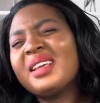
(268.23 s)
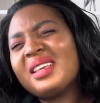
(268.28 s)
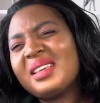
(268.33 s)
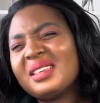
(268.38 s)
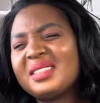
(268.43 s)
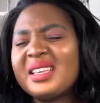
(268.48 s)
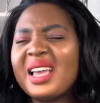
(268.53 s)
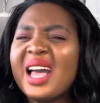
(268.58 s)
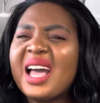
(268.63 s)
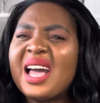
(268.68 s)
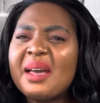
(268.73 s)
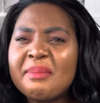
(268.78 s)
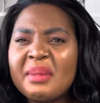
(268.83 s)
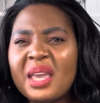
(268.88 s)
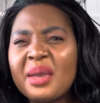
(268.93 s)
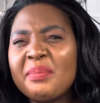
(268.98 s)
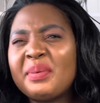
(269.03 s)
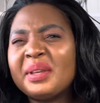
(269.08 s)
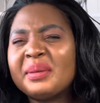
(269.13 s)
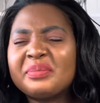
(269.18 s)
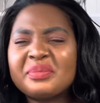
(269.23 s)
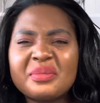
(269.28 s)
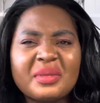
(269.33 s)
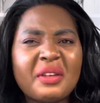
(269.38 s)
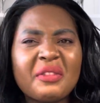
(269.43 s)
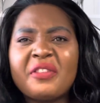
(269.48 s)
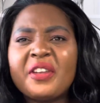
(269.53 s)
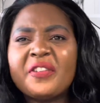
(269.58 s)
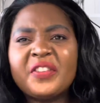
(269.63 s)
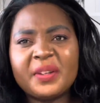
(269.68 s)
Yeah, I mean, maybe
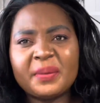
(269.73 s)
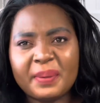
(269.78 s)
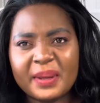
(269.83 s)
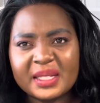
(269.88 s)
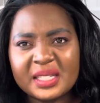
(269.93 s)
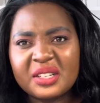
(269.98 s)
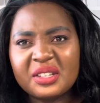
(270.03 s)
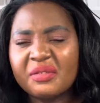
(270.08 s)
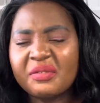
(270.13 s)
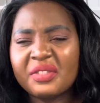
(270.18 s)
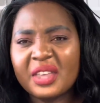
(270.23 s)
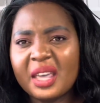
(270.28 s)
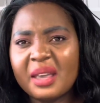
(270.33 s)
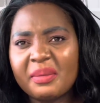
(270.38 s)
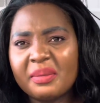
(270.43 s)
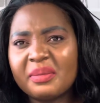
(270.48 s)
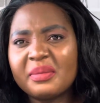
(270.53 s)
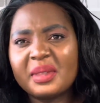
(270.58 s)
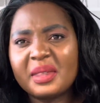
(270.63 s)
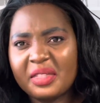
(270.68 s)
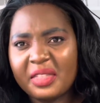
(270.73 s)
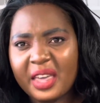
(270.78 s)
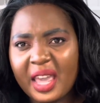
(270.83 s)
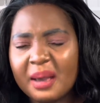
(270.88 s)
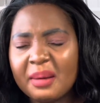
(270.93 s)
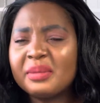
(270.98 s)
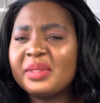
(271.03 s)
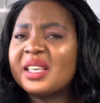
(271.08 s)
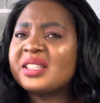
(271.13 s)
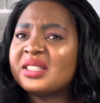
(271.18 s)
50% of them,
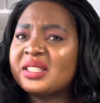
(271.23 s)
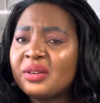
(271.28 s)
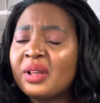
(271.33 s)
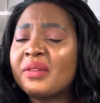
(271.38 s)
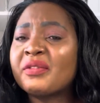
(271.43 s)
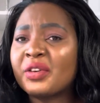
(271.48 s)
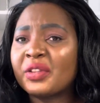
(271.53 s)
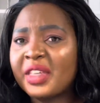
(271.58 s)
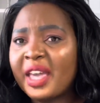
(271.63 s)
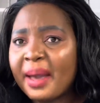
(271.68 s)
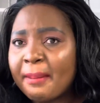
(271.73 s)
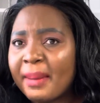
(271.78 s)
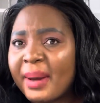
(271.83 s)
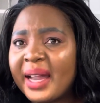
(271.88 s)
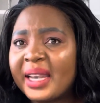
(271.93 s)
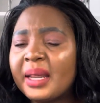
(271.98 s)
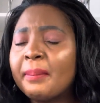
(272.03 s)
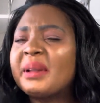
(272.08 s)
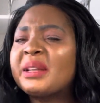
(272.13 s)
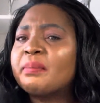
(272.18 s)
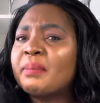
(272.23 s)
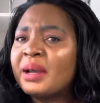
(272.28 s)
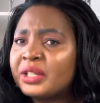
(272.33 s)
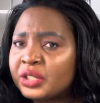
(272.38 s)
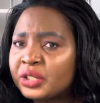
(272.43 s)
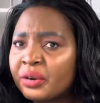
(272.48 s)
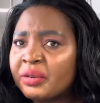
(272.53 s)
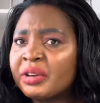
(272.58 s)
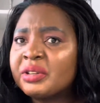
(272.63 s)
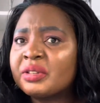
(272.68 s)
them, they still have their money, but
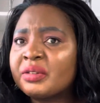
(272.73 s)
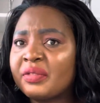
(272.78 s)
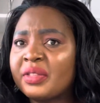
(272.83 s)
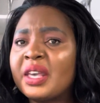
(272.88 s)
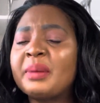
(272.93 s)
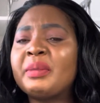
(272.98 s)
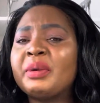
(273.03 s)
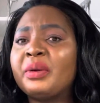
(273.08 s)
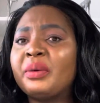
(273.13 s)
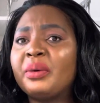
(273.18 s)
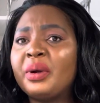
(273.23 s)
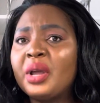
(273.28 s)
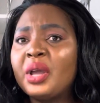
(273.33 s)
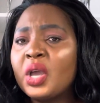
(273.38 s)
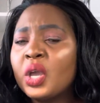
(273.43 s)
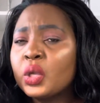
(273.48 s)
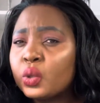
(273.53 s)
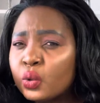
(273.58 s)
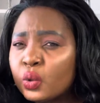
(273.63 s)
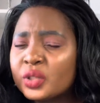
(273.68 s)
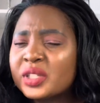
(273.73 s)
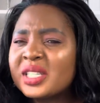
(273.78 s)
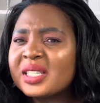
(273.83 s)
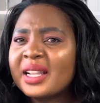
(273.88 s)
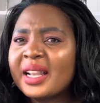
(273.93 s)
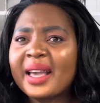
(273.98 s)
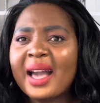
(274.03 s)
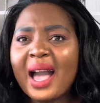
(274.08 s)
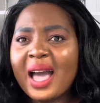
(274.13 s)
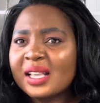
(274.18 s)
majority of them, you know, you will just
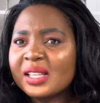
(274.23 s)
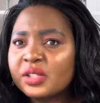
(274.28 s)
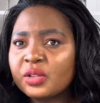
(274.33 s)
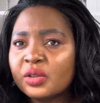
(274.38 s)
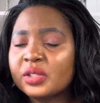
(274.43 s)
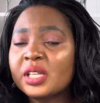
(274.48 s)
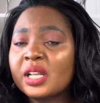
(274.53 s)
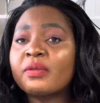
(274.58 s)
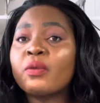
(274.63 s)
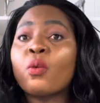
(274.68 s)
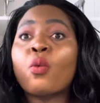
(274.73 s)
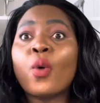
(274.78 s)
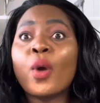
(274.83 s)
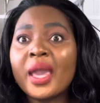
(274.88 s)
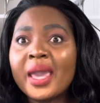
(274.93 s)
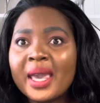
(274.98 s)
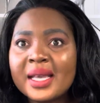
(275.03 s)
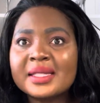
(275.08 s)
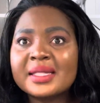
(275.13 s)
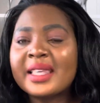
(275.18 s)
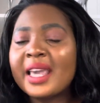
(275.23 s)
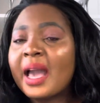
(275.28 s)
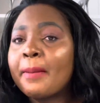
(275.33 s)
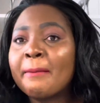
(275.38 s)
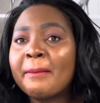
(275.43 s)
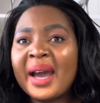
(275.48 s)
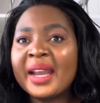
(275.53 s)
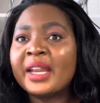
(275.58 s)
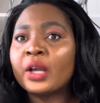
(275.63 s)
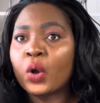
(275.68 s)
like ask yourself, where has their
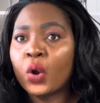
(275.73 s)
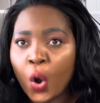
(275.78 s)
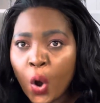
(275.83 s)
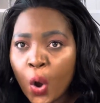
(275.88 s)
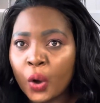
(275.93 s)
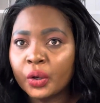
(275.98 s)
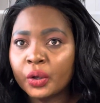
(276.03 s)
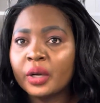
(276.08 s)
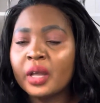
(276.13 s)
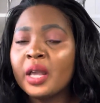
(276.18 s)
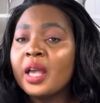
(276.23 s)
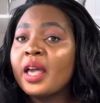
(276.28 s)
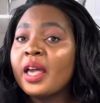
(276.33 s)
money gone?